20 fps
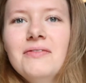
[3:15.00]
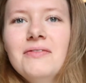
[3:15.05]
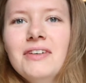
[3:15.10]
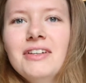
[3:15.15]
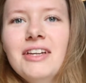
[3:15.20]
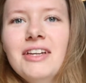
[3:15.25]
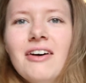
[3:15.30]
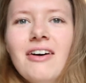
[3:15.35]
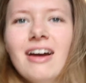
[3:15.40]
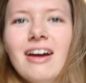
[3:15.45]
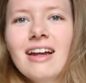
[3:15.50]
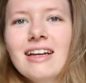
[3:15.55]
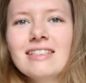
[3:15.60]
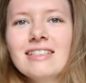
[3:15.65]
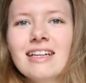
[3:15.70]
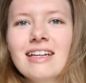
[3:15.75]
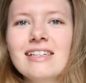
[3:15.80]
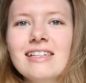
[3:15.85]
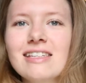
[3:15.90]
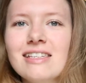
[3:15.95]
But no, I like
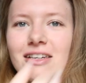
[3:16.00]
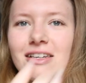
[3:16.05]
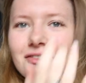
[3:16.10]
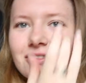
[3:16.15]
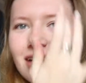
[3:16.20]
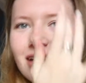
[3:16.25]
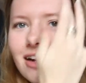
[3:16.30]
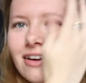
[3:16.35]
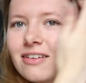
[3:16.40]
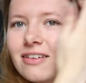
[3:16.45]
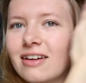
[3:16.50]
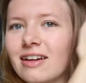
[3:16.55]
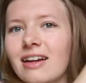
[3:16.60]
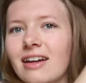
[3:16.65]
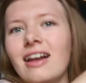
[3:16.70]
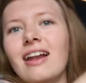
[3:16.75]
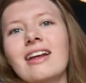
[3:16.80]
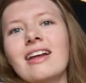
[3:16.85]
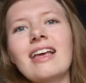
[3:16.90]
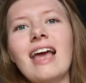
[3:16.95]
selling stuff now. I
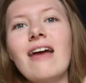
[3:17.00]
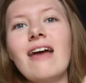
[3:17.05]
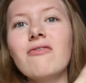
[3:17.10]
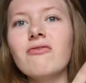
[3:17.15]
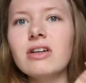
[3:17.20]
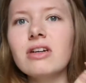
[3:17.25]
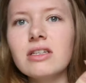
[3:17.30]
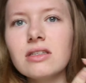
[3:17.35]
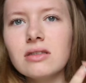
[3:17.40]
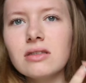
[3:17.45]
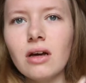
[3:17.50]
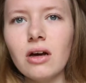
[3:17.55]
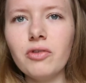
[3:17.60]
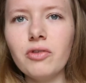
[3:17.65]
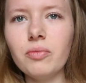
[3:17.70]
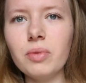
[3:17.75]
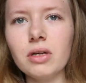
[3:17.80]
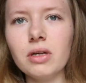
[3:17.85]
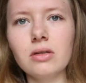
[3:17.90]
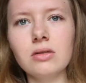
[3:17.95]
like getting rid of
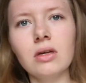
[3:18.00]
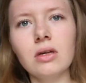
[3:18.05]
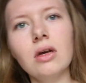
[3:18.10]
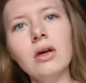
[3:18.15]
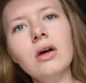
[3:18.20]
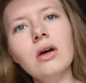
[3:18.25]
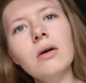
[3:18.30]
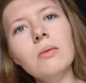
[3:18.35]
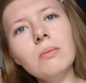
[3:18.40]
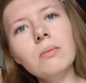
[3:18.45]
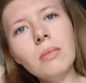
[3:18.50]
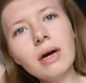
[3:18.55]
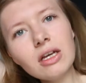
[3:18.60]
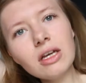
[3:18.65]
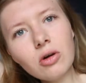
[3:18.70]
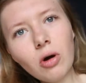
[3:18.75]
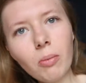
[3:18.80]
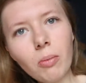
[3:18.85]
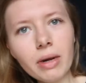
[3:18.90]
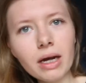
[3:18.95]
stuff because, my
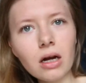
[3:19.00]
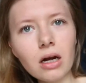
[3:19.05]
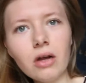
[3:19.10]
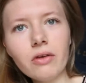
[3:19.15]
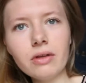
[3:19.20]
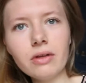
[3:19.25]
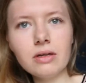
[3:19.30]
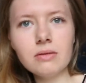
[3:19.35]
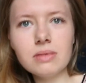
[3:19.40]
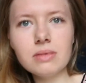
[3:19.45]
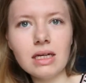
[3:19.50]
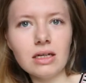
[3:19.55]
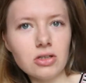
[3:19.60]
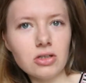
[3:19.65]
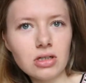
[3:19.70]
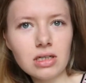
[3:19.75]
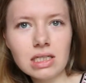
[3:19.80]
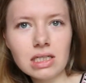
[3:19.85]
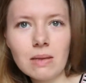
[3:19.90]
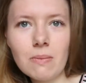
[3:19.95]
God, my clothing
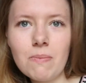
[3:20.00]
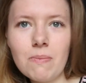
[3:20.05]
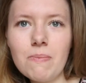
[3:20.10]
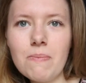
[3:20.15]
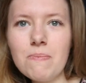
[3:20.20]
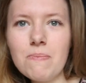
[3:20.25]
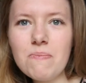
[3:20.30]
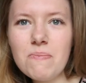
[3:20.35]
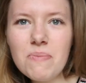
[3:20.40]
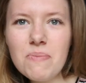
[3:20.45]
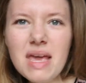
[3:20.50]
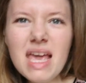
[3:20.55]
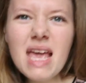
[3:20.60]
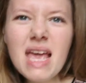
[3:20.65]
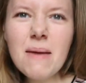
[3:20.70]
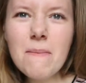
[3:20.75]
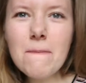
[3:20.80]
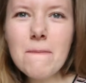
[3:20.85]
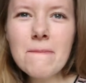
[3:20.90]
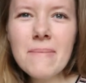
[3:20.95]
obsession is a
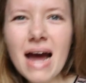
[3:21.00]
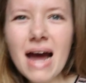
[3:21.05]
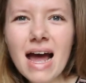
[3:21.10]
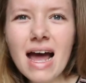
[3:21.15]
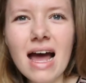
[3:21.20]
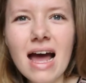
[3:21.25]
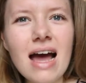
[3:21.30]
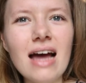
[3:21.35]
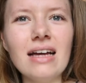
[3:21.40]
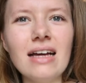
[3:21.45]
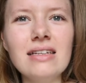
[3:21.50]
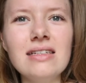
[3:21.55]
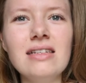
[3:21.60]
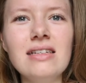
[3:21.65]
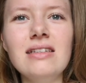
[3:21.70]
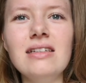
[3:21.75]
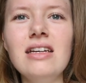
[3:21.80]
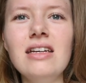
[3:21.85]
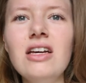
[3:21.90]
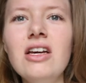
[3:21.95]
bit mad.
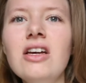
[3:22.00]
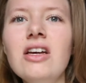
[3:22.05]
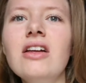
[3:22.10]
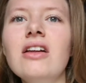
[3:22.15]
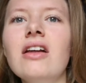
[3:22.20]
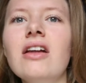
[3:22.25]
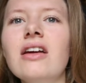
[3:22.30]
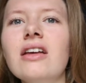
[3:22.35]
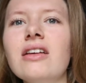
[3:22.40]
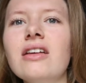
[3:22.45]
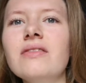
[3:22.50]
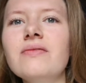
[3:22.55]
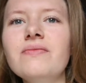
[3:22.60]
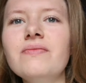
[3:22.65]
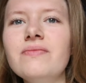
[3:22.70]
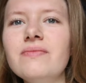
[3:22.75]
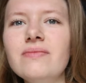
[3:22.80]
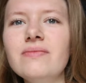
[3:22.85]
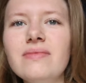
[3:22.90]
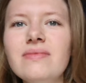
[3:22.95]
And like,
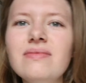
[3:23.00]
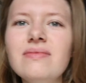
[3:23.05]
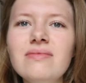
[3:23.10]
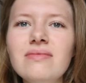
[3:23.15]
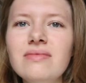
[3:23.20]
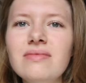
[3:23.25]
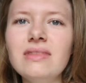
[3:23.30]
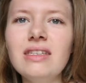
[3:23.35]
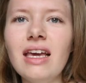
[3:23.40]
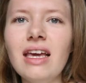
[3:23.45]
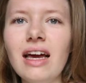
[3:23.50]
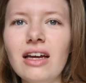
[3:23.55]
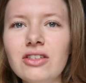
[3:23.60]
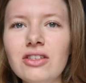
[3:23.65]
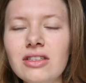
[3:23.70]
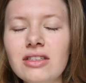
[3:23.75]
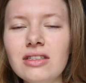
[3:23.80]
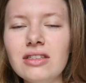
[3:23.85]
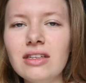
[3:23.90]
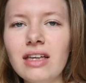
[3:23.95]
yeah,
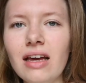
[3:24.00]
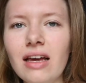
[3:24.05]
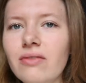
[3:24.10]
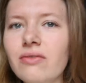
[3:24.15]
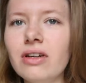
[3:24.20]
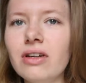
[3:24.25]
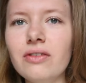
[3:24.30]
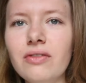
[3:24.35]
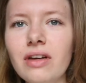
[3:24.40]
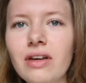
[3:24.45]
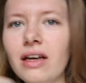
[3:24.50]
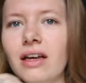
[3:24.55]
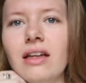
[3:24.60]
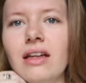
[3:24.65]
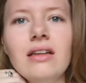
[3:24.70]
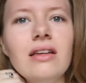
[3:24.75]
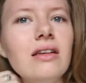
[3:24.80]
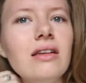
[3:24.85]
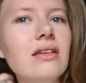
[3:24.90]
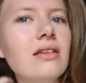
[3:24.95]
just getting rid of it
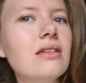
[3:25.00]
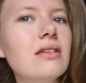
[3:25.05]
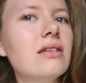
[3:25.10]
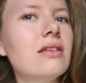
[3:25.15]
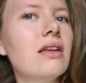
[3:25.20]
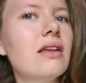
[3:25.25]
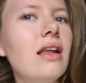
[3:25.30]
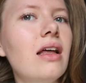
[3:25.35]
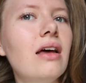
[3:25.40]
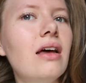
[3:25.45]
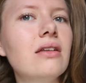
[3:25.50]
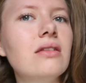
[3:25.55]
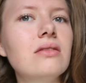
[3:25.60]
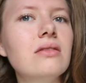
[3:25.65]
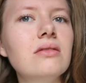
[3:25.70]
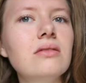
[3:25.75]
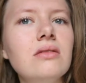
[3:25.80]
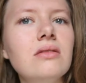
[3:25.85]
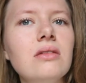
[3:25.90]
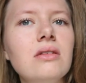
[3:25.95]
and letting
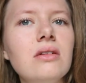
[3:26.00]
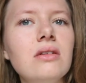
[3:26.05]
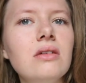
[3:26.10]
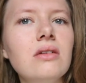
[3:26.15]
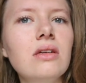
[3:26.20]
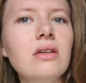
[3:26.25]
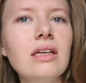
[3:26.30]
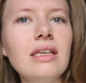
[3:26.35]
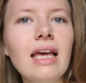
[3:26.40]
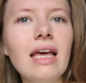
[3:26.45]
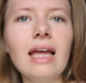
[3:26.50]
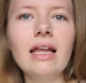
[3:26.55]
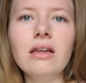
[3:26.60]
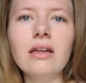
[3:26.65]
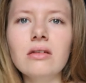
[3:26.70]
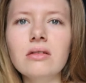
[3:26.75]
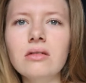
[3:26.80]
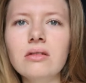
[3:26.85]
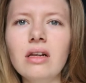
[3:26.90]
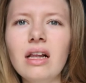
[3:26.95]
get in.